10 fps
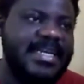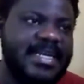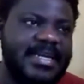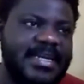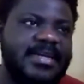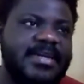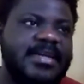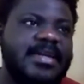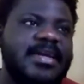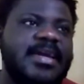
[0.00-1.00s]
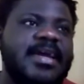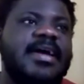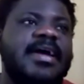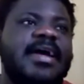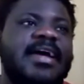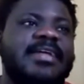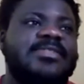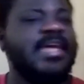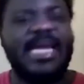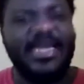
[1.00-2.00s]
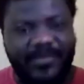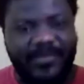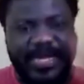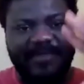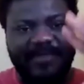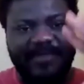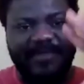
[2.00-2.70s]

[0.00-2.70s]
learning. So yeah, if we have to take,